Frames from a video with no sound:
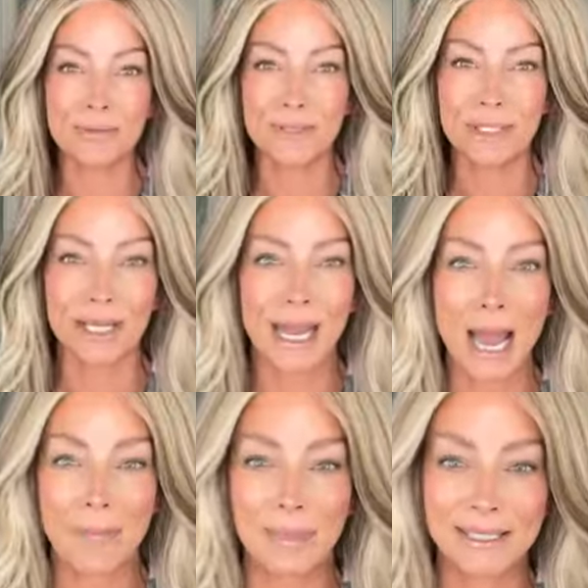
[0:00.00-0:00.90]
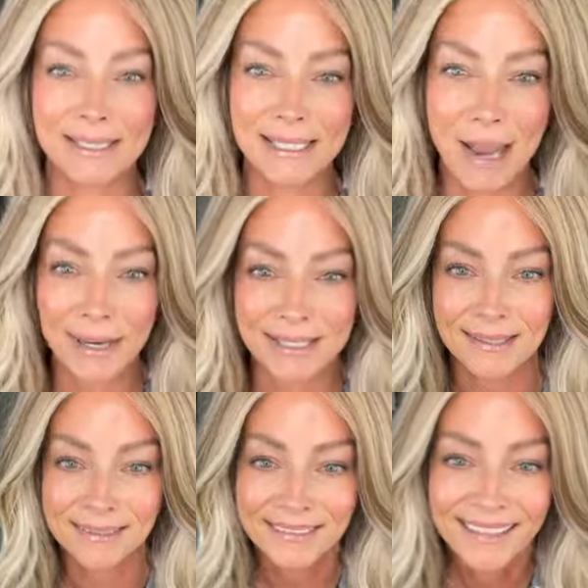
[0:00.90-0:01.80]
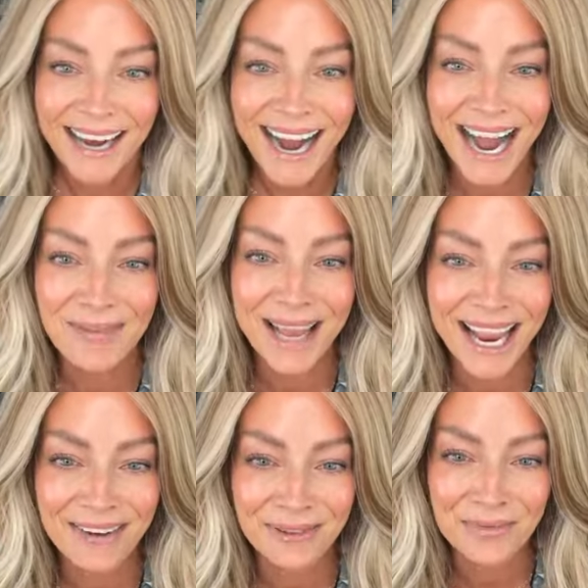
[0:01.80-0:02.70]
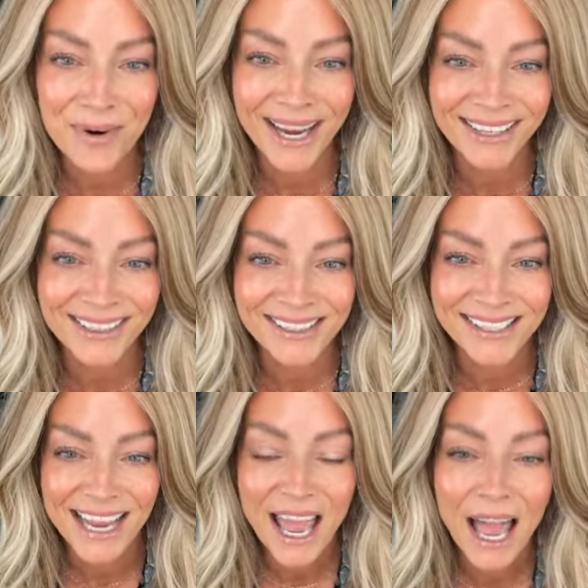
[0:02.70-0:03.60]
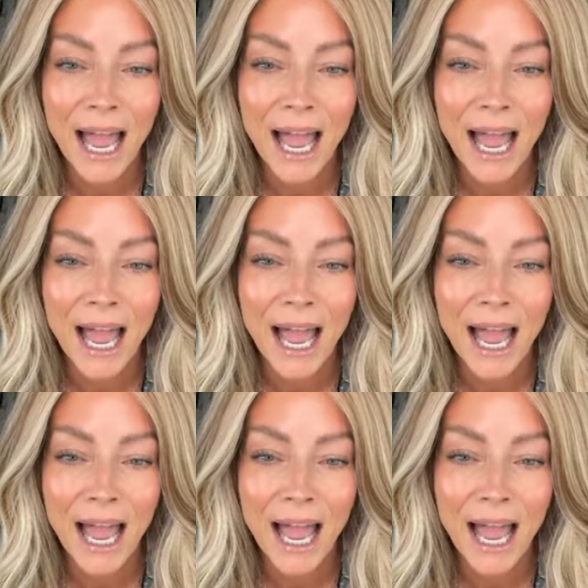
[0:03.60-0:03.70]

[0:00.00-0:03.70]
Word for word: this was going to happen. Damn it. Um, hey from Wales.